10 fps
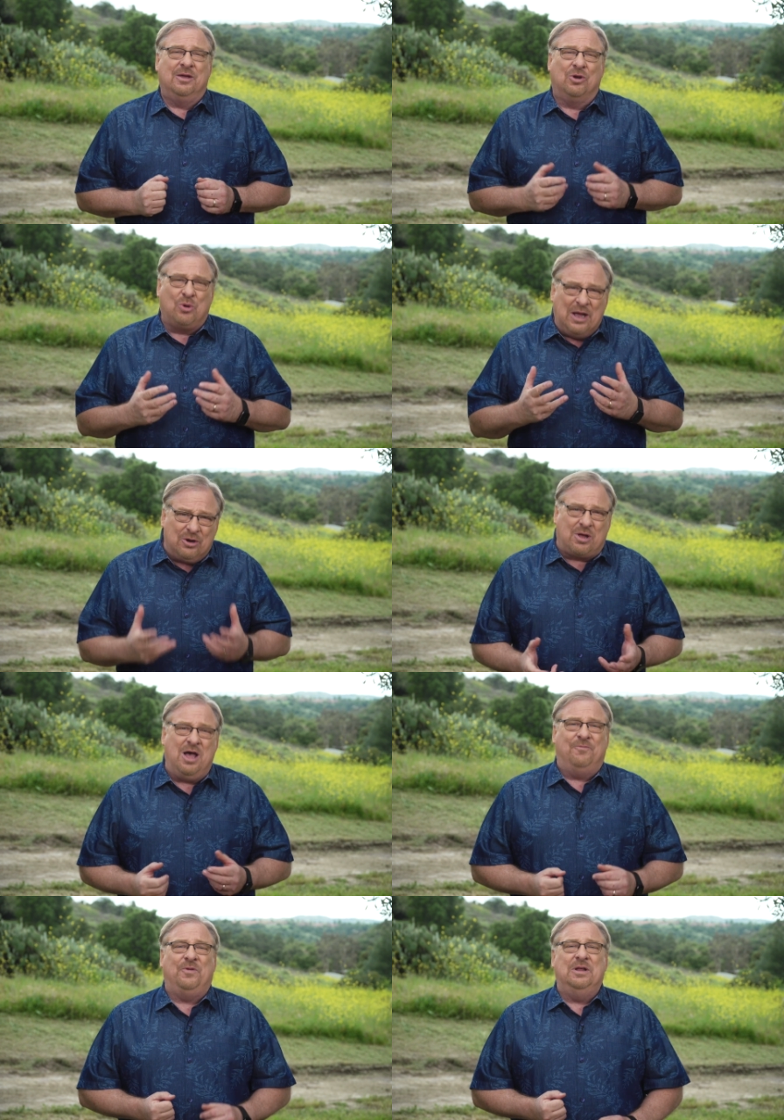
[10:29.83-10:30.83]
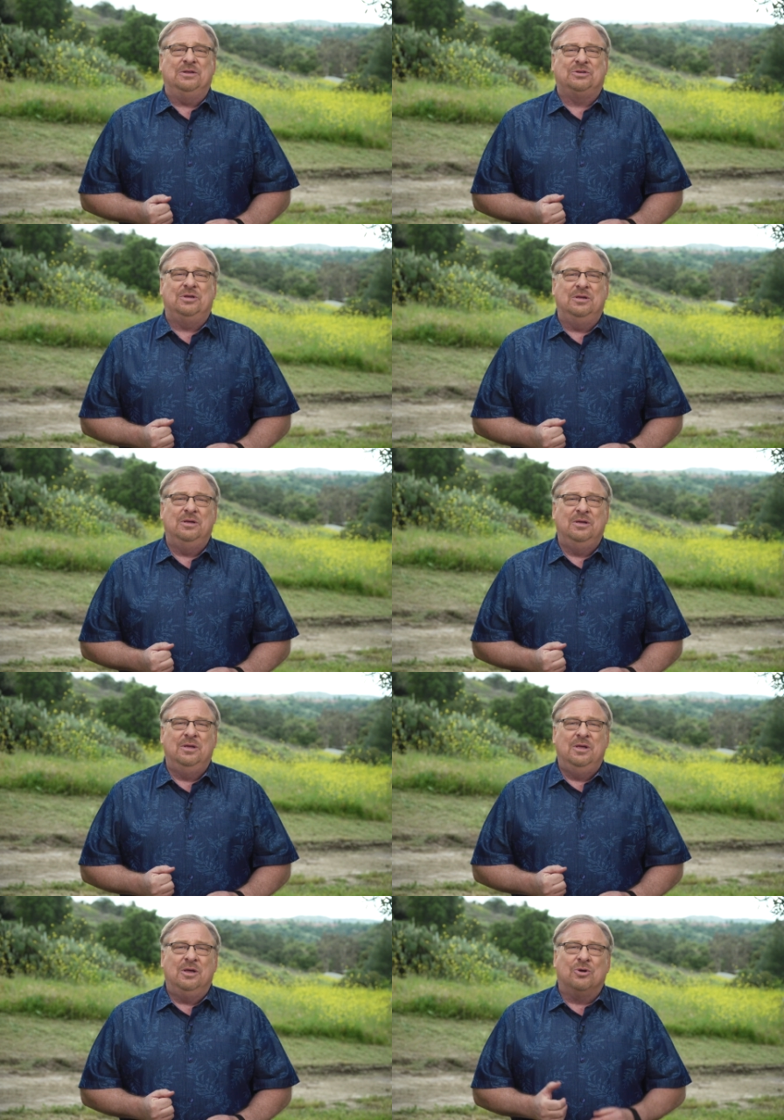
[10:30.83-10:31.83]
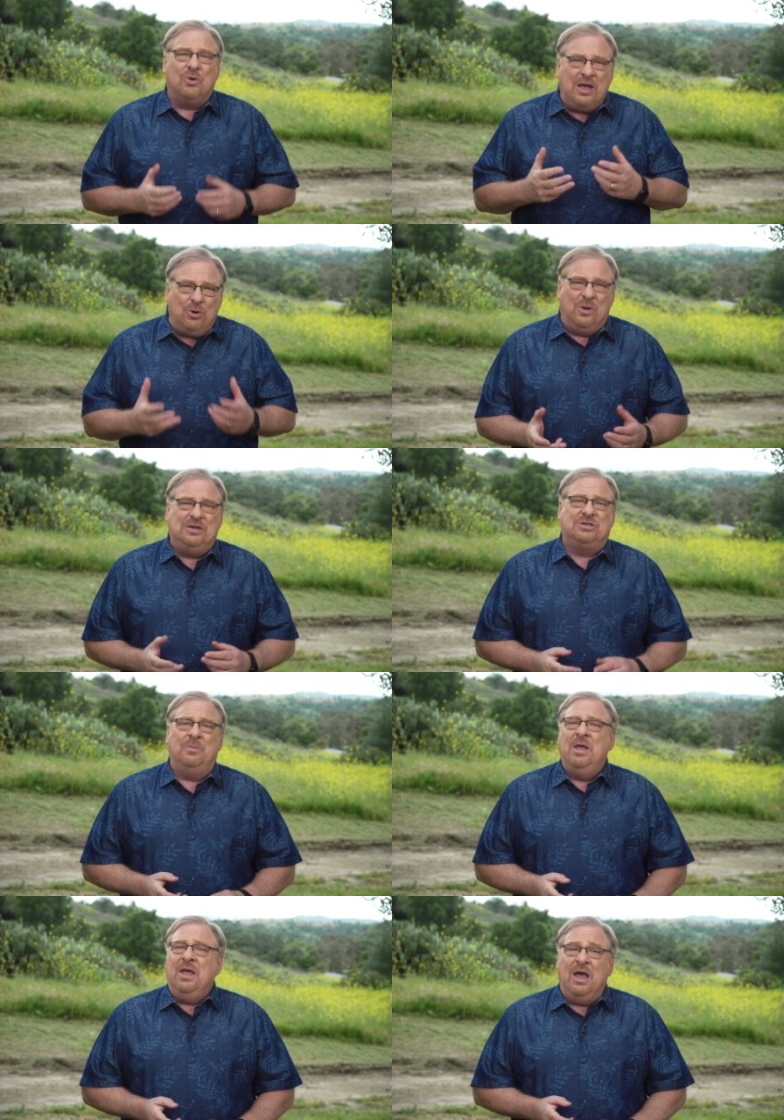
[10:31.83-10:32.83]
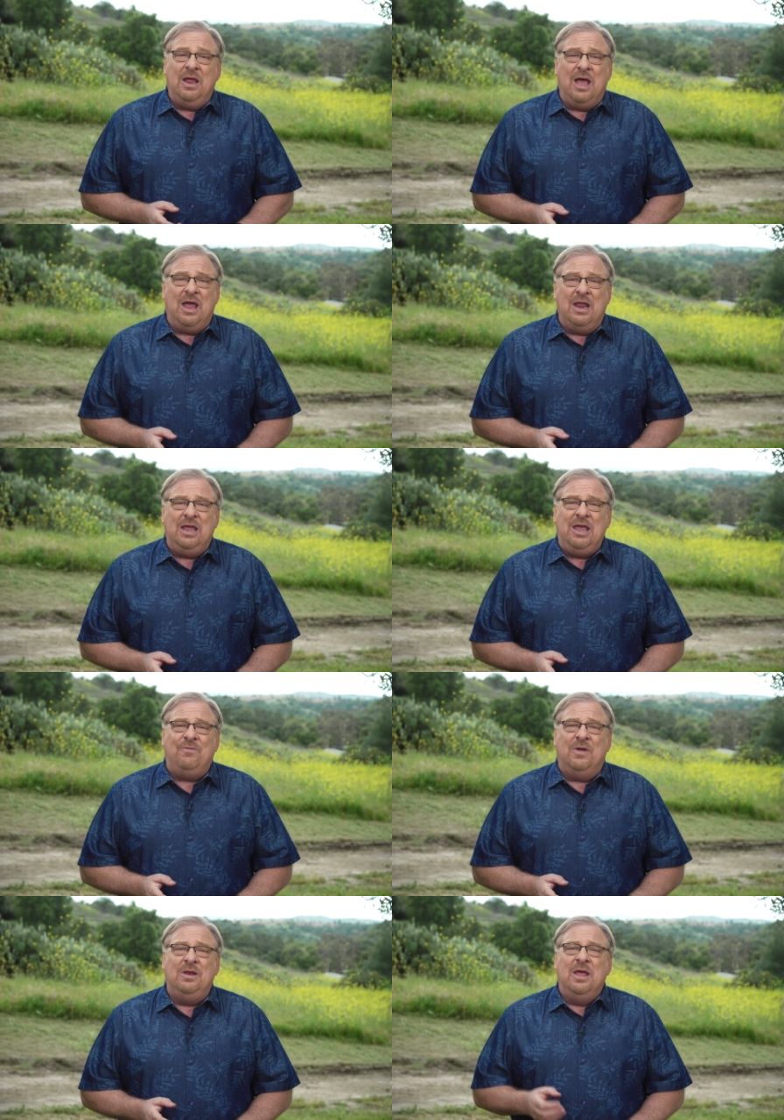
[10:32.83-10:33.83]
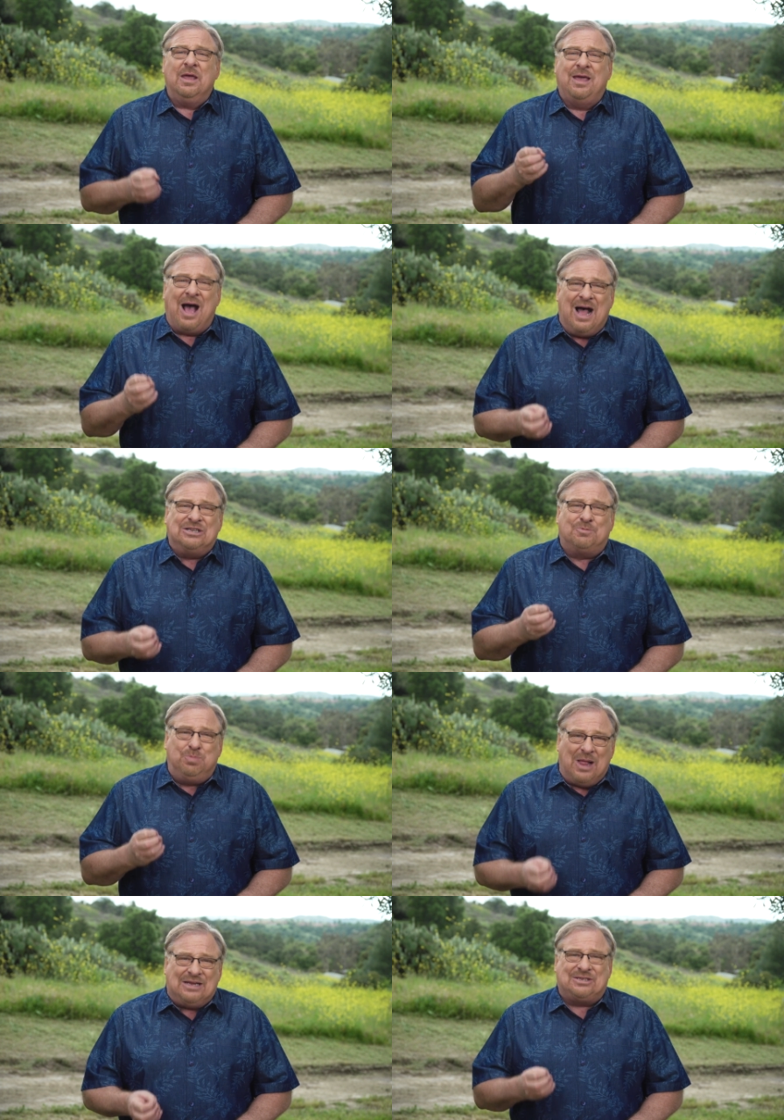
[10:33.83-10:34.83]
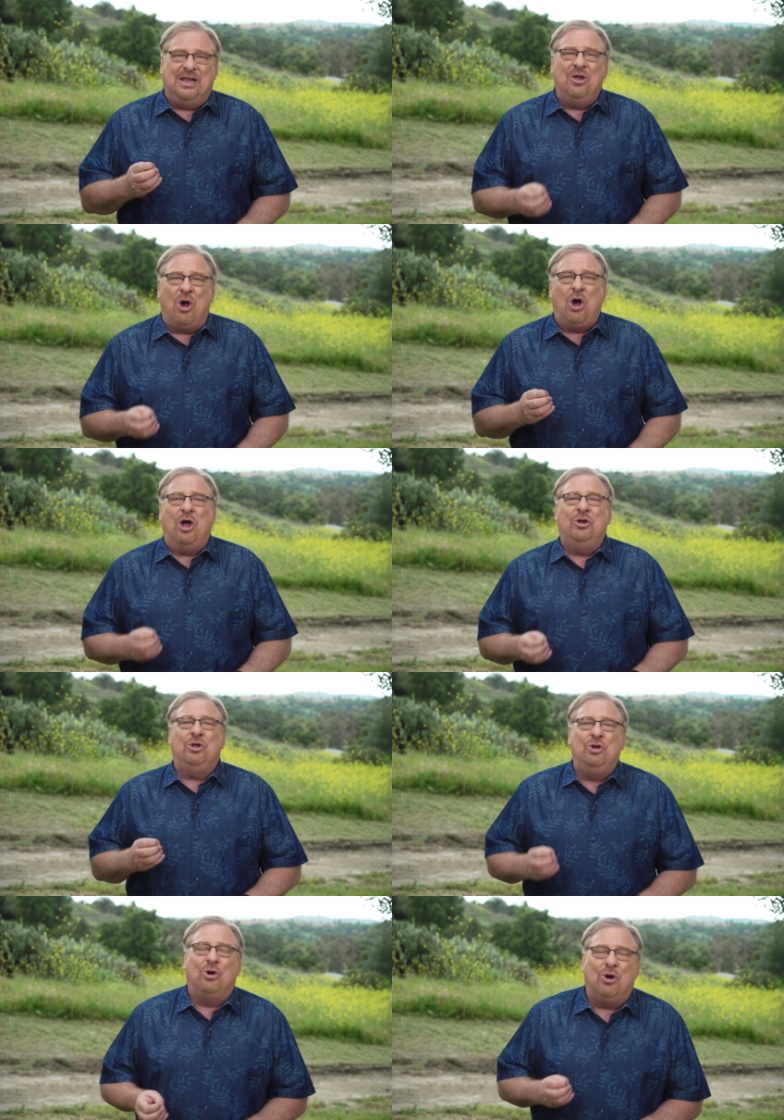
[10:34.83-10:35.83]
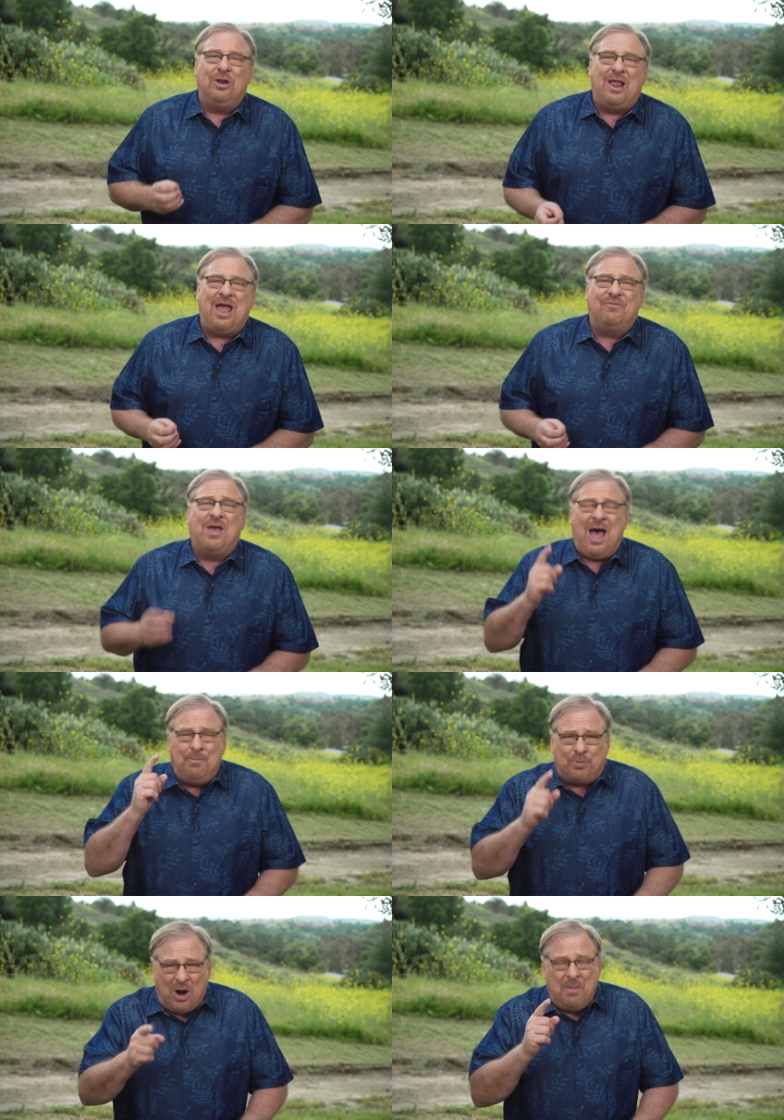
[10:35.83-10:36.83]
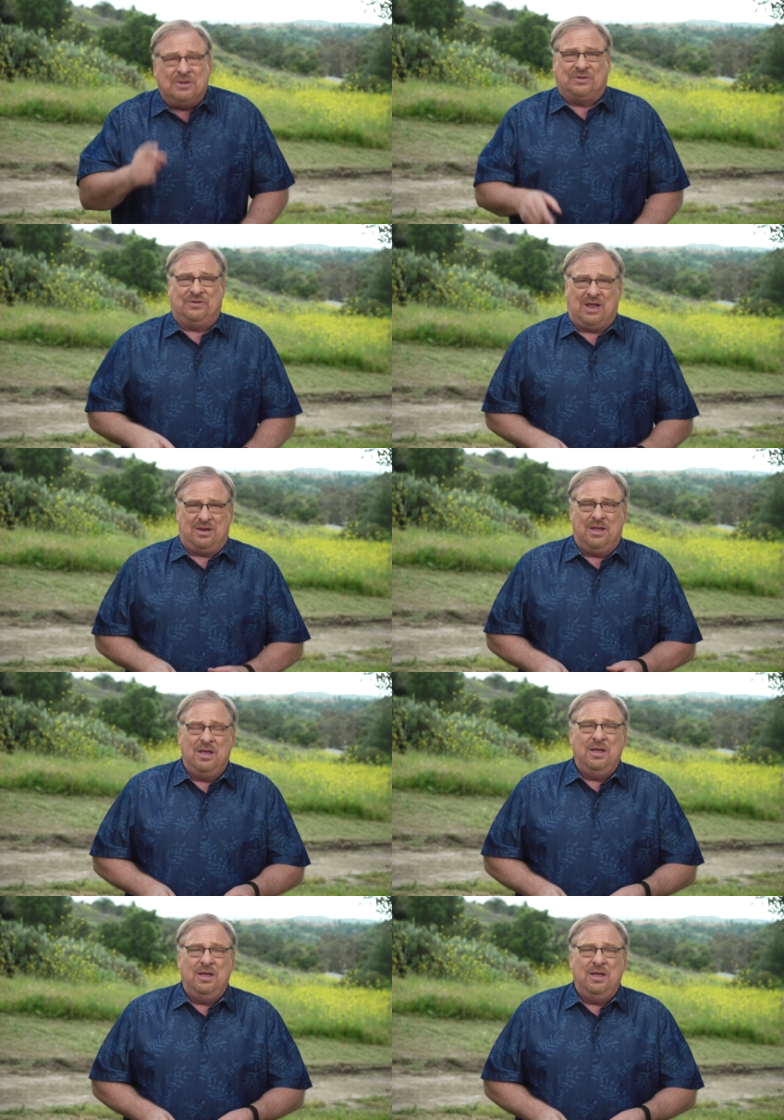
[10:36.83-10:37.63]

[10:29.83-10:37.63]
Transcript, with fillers: greater confidence, greater wisdom, and even God's blessing on your life. God promises it.